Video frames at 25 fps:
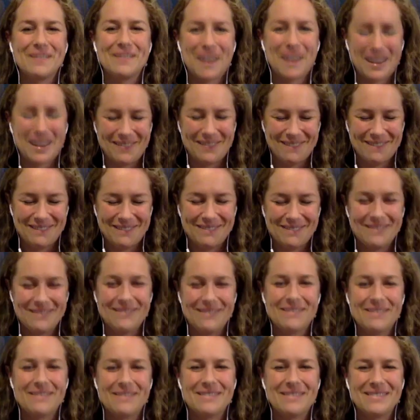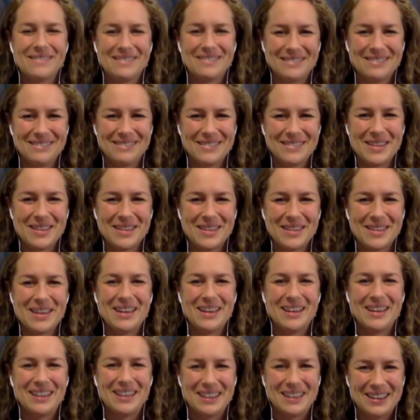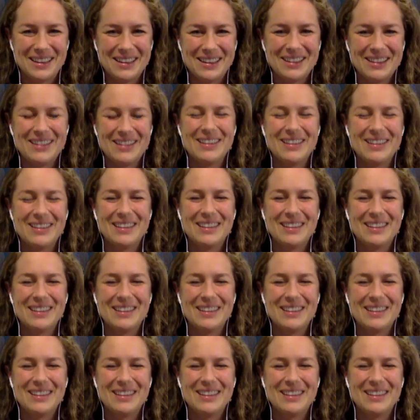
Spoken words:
it just covers it up. And so we do